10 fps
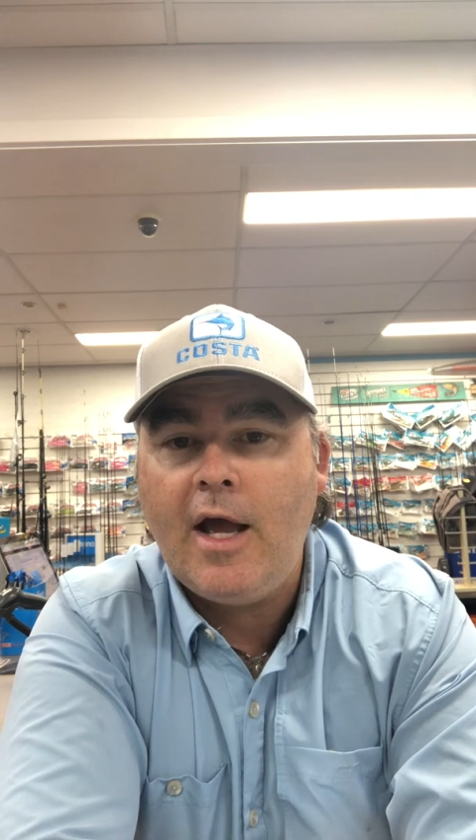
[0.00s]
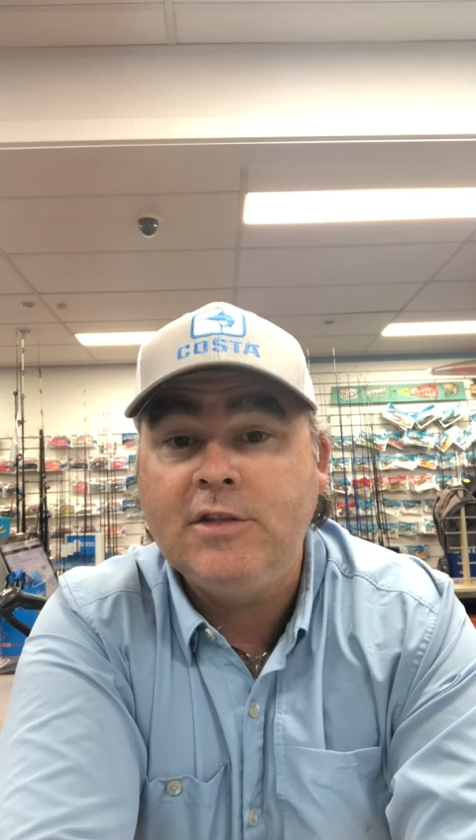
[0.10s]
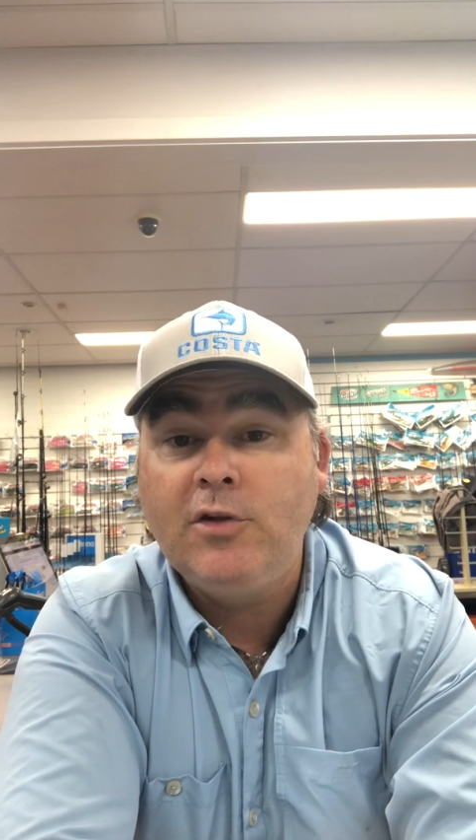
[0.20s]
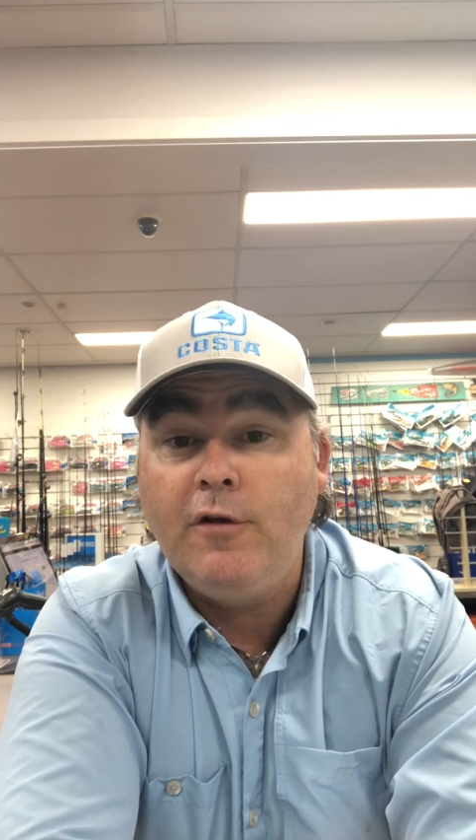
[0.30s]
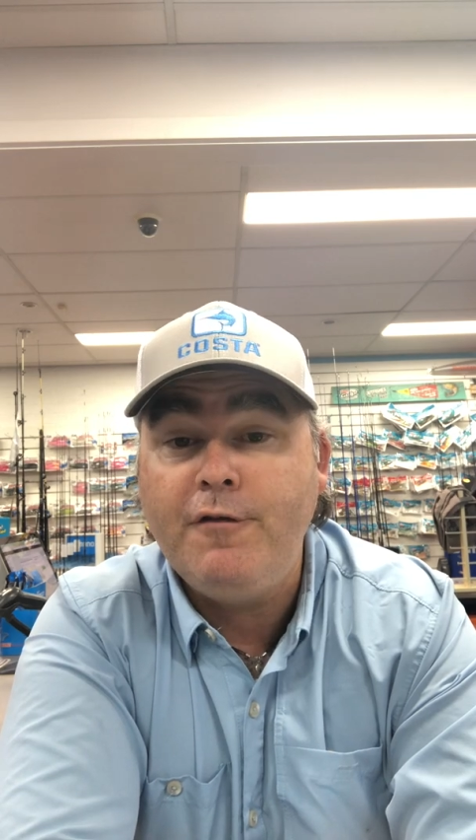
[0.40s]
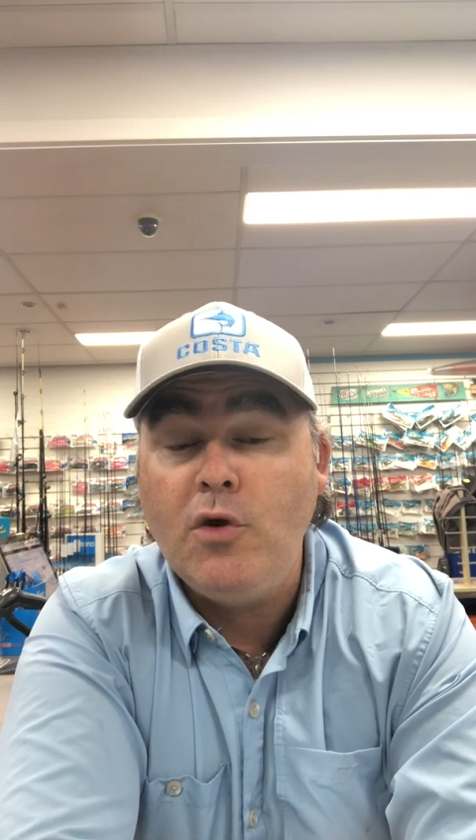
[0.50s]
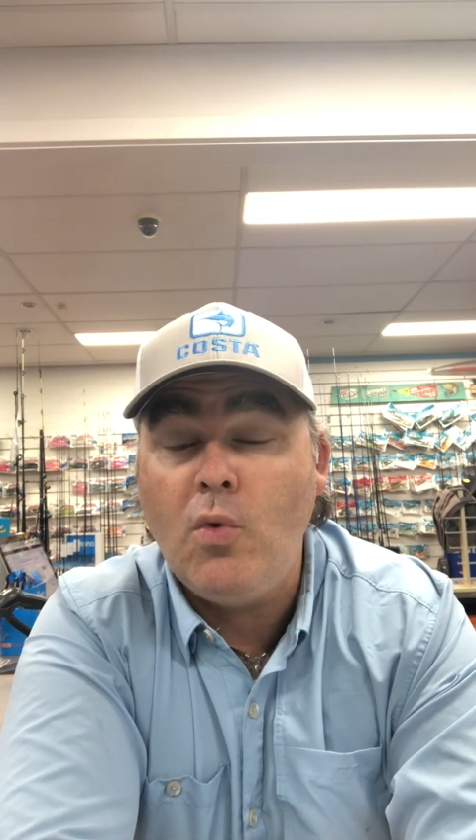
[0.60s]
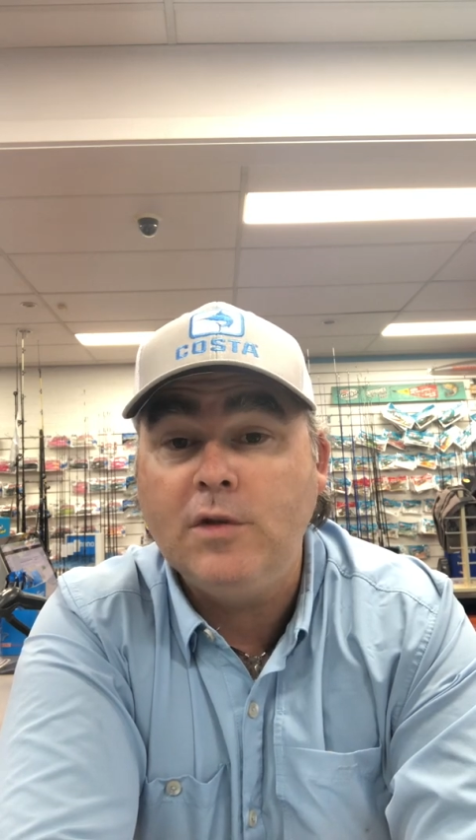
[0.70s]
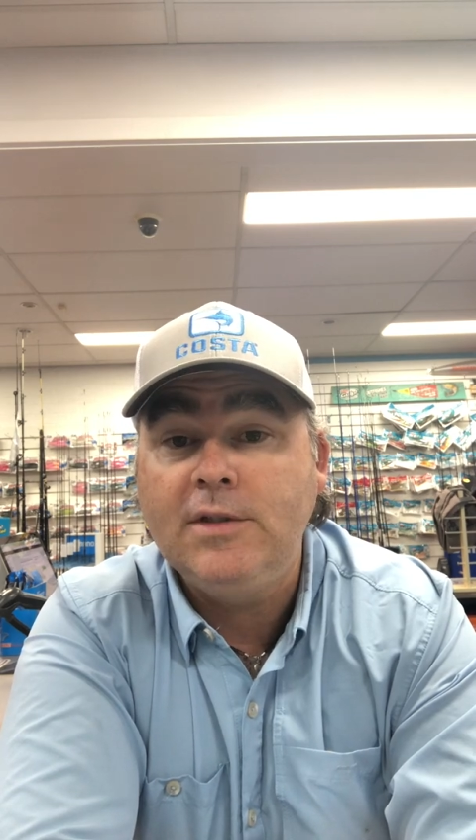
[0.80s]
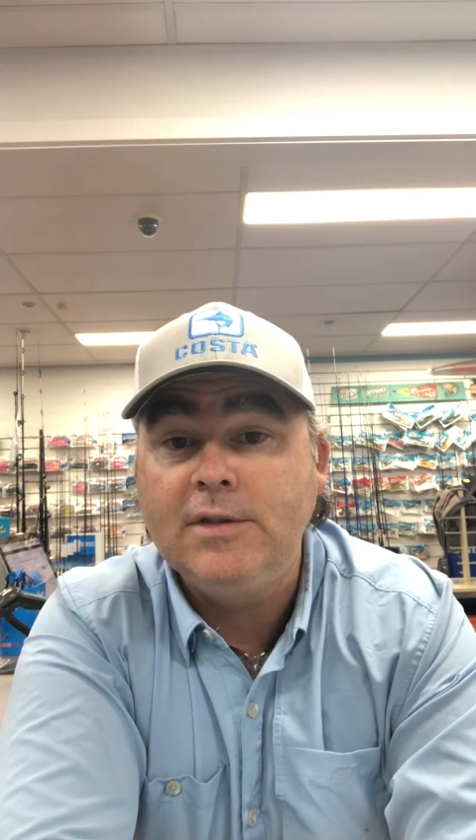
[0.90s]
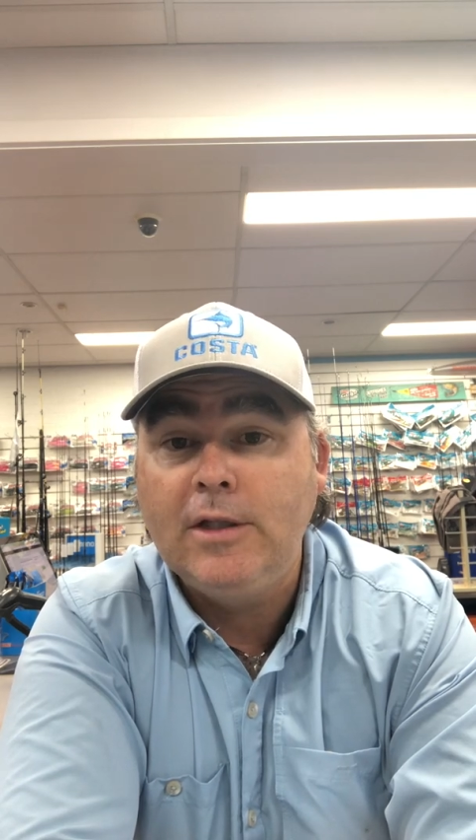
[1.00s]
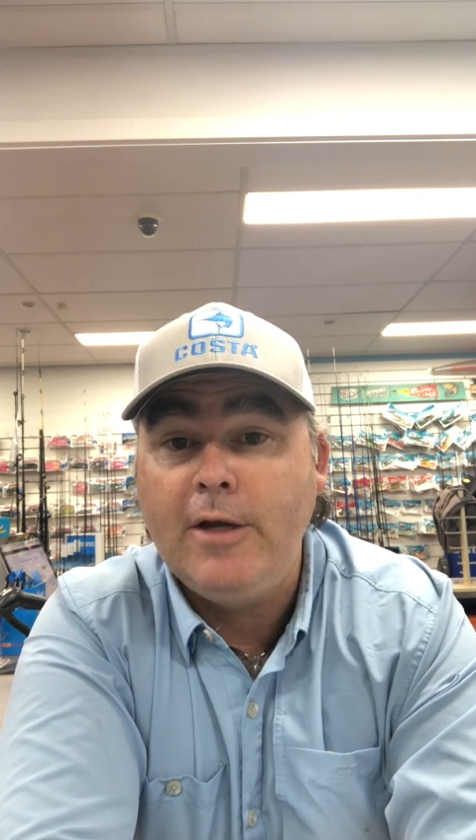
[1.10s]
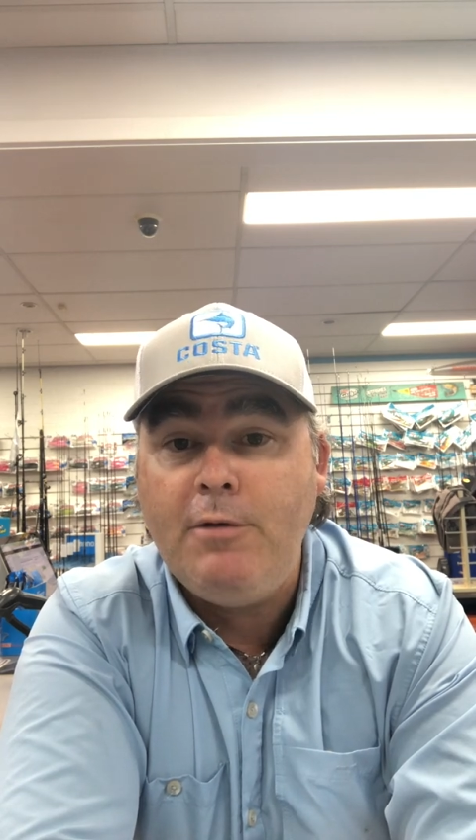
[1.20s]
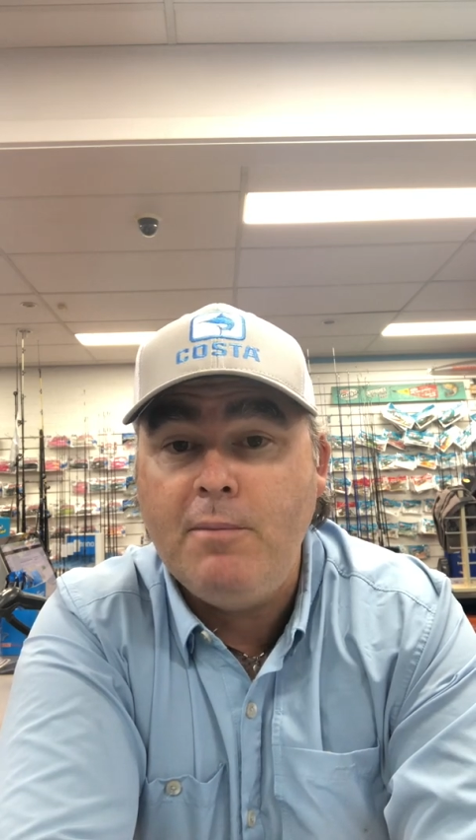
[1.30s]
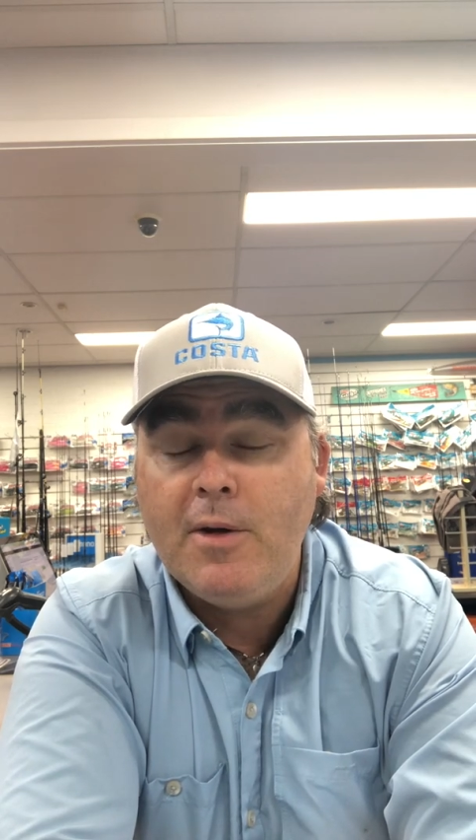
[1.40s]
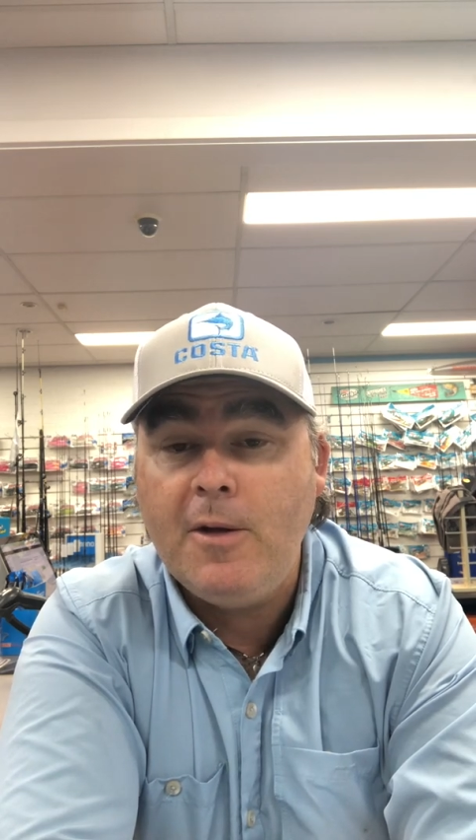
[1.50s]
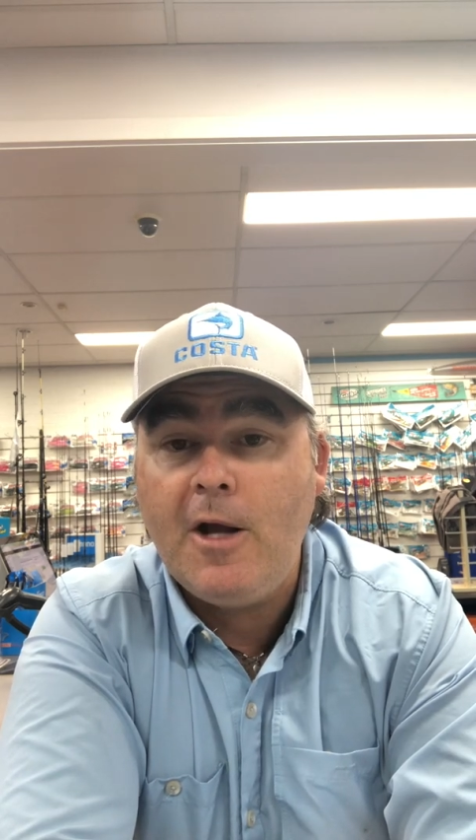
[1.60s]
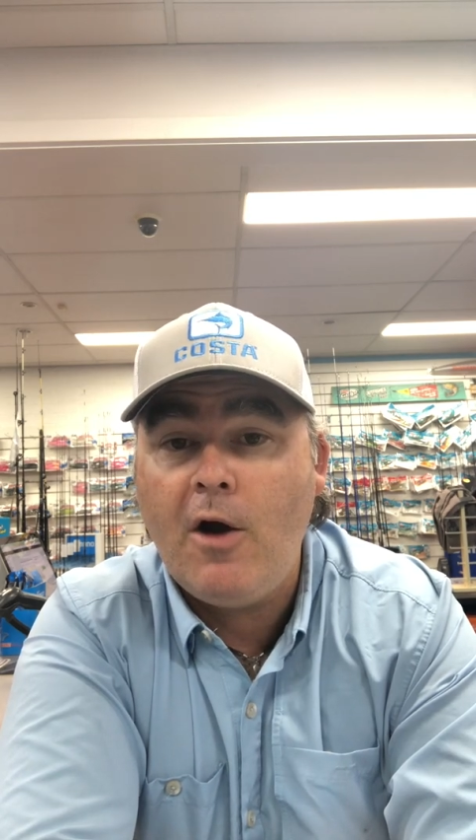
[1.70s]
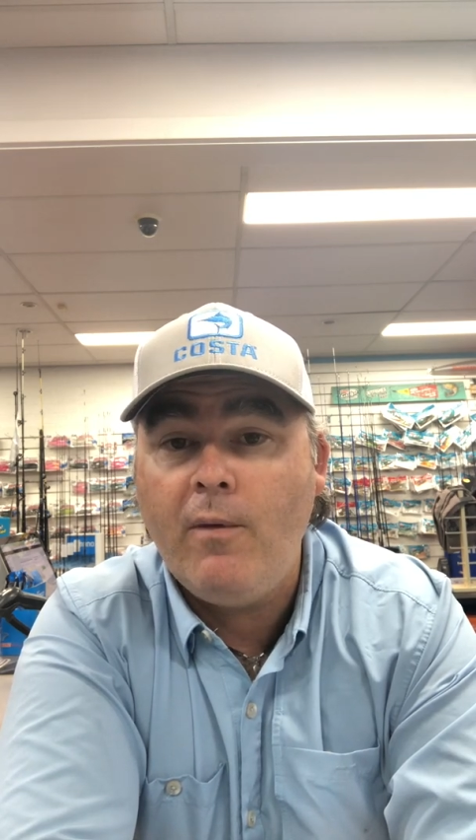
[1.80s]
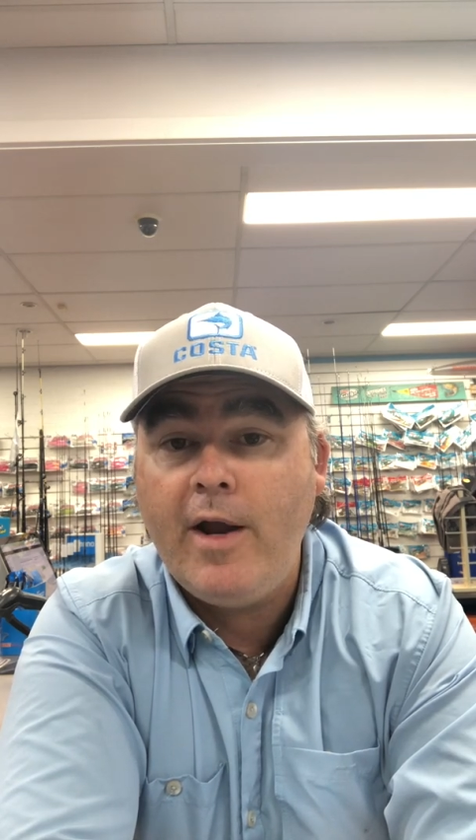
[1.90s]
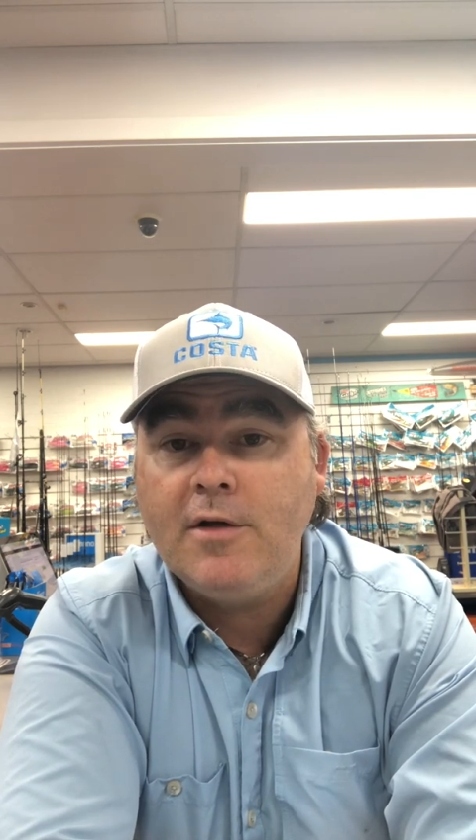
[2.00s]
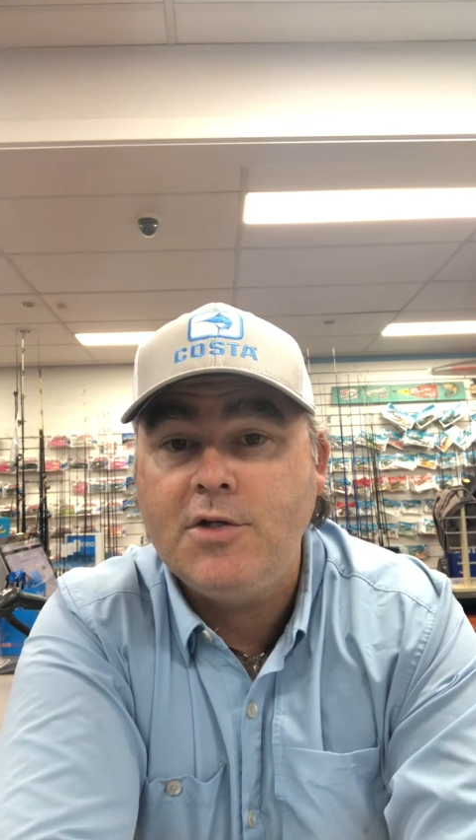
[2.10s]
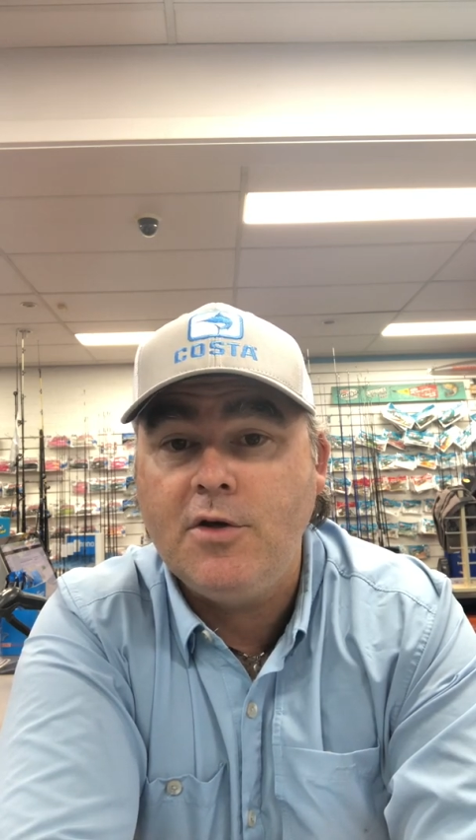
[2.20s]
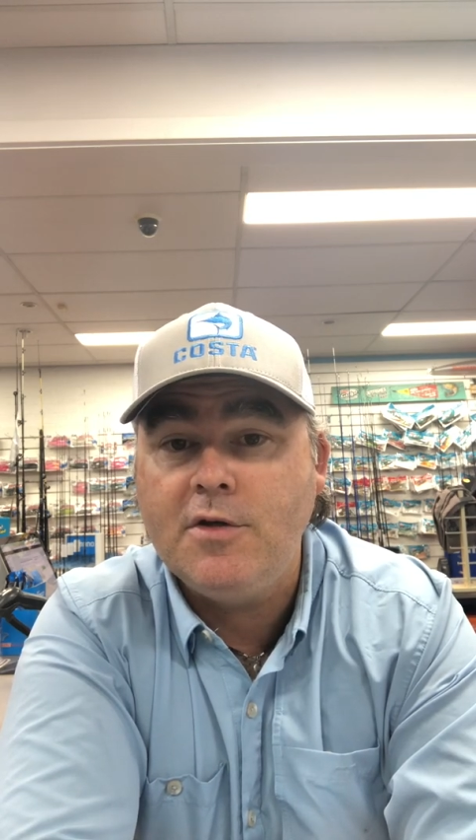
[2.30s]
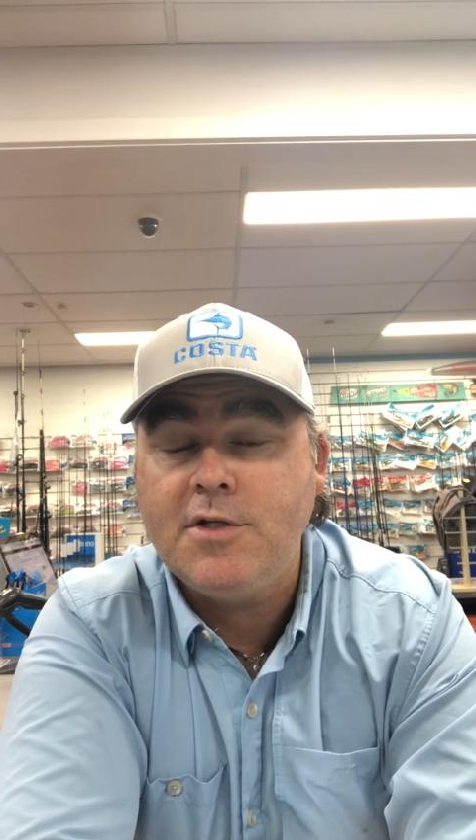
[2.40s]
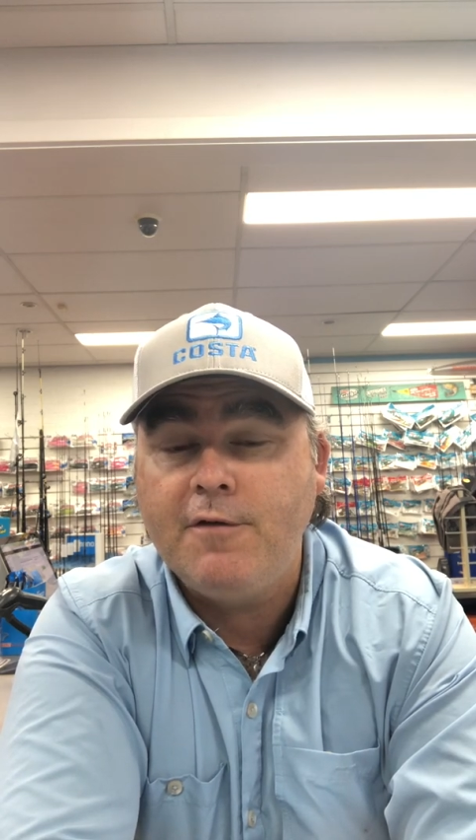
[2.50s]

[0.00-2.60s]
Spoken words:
Still a few Watsons leaping bonito around too,